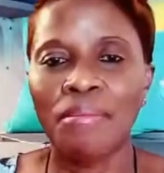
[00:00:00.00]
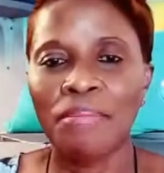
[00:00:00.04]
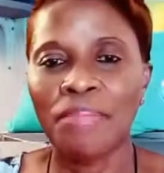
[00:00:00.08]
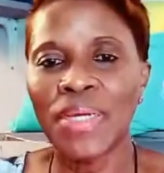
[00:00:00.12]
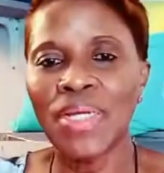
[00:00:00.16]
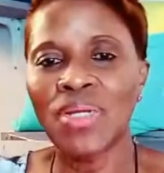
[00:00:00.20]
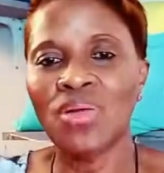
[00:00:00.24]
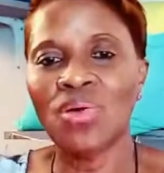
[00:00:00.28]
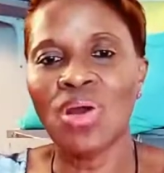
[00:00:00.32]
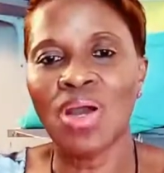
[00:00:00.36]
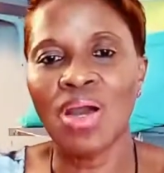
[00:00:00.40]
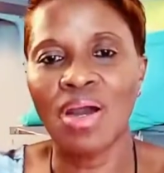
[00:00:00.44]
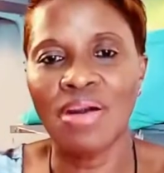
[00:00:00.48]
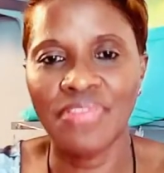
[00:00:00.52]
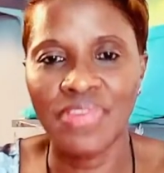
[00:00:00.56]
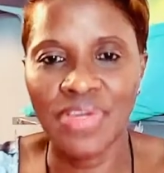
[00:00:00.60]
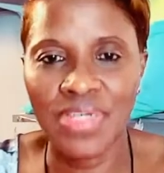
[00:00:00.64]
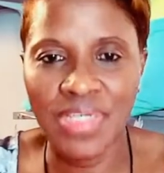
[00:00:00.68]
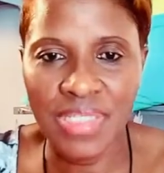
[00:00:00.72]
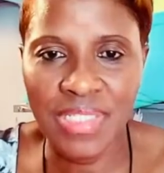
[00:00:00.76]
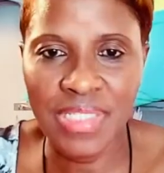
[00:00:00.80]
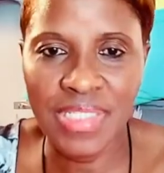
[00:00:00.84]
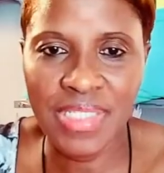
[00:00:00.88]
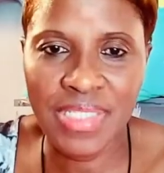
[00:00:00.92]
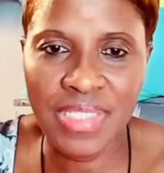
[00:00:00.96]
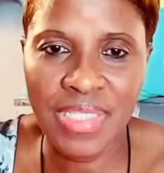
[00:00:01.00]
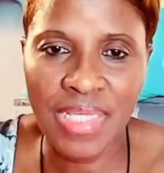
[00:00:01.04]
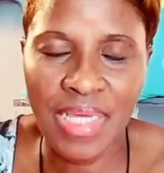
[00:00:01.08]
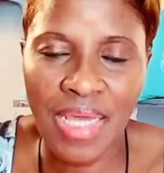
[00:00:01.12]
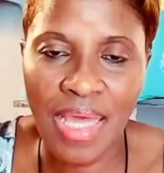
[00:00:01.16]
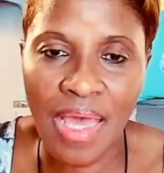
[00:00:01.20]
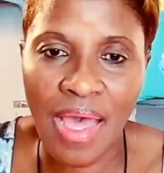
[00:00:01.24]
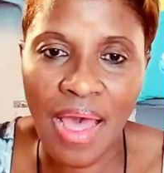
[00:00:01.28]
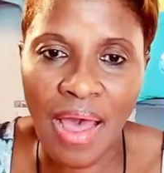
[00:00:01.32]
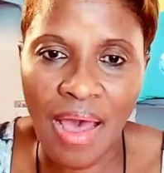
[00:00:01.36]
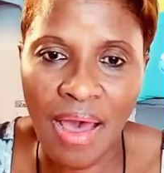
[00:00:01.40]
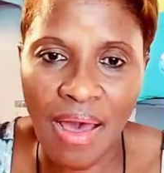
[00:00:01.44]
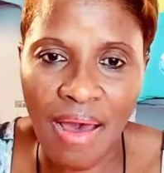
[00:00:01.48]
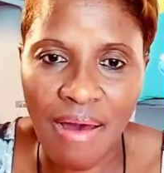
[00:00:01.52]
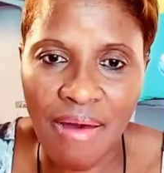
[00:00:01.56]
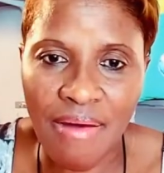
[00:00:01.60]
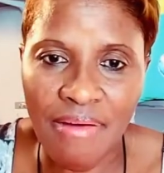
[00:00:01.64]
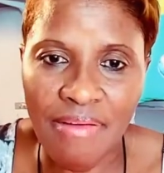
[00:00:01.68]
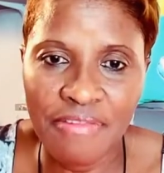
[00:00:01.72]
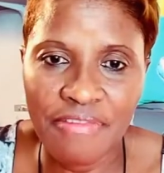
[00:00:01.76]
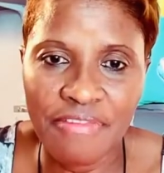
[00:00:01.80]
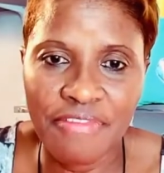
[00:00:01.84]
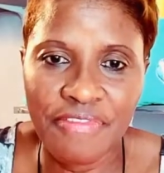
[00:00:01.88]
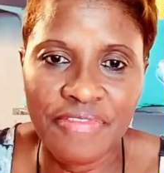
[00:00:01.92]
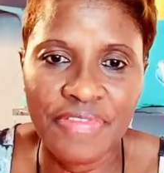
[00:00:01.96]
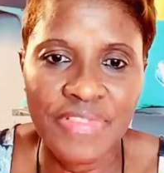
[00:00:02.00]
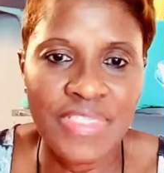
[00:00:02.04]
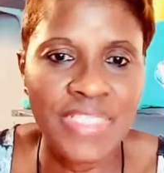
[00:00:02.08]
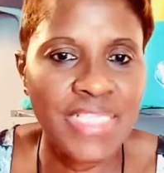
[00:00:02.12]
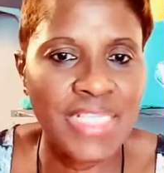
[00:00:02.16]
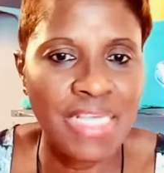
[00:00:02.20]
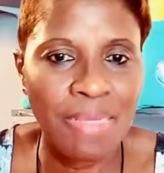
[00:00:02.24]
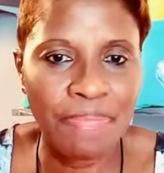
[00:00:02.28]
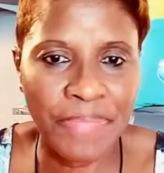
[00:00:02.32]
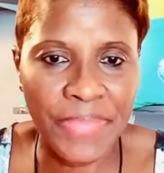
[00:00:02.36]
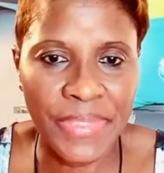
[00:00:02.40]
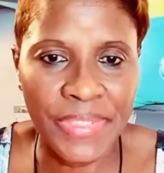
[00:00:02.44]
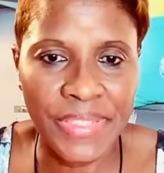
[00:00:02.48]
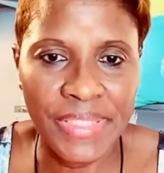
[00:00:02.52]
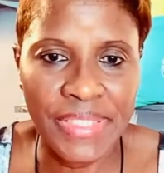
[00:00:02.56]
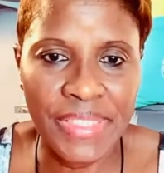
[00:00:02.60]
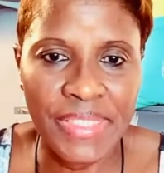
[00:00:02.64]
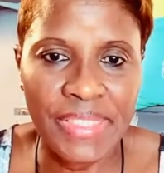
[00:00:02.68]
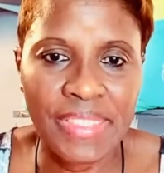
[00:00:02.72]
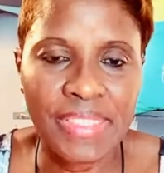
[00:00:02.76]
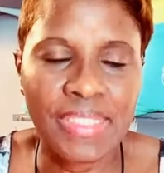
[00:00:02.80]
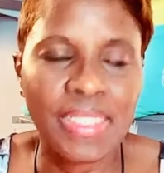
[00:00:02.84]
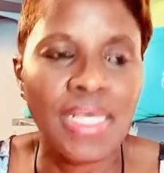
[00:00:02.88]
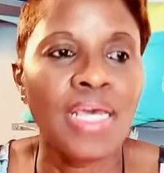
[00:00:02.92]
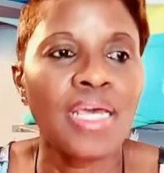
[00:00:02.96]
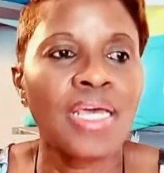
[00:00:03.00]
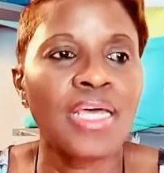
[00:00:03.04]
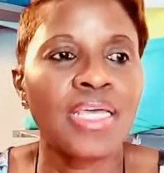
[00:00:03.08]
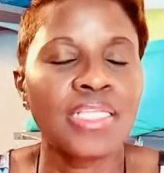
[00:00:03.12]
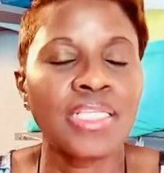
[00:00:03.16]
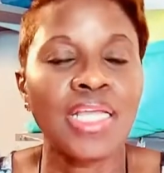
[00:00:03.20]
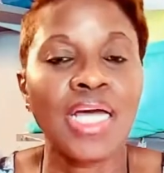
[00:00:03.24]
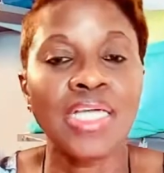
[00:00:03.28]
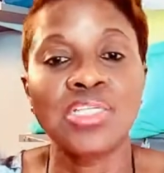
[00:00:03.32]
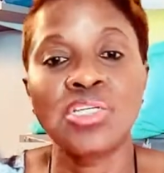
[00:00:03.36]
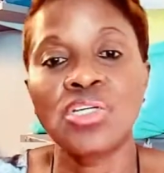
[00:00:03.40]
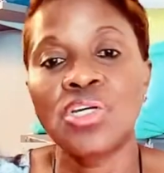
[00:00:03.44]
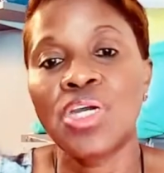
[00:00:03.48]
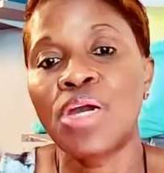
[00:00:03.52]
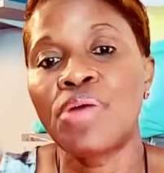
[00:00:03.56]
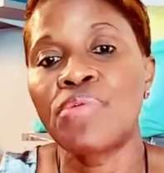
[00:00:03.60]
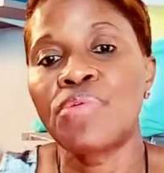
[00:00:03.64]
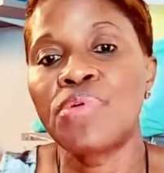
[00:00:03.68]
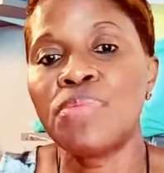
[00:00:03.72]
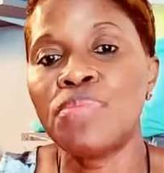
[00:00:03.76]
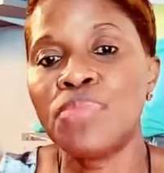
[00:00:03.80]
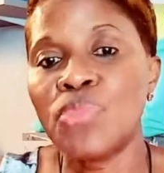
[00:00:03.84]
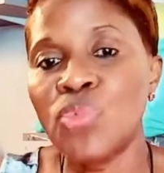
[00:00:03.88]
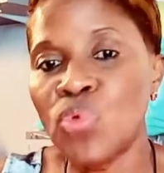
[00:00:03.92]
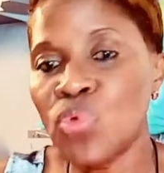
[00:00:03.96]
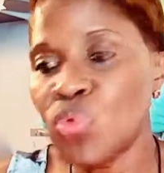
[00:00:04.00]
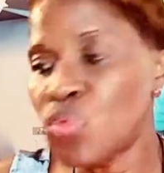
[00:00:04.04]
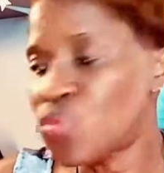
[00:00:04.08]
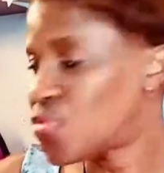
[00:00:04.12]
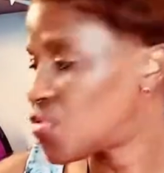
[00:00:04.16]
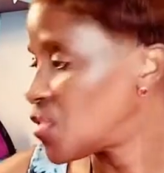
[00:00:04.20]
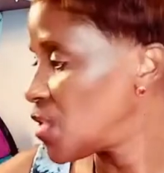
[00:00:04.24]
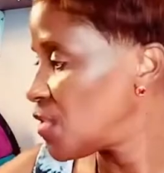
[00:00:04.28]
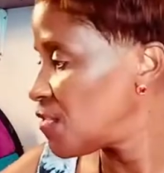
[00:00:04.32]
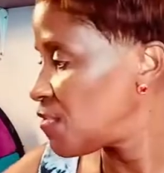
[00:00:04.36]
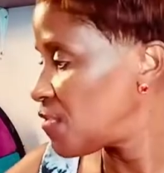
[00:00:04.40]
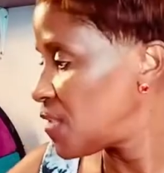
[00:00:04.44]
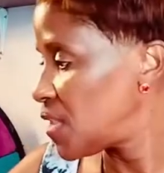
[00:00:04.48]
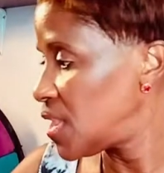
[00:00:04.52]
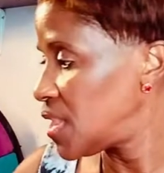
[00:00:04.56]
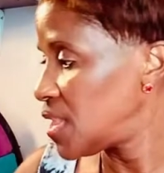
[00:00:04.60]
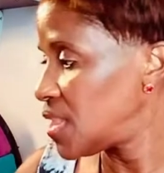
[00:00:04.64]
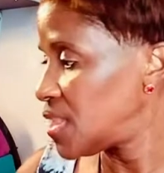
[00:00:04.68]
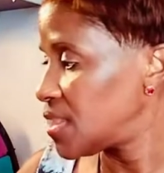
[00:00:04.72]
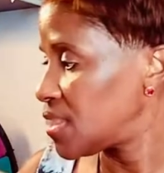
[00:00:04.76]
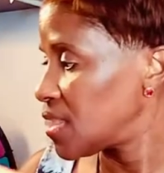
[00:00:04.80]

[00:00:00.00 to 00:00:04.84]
pillow covers, they have zippers that you can remove the filling.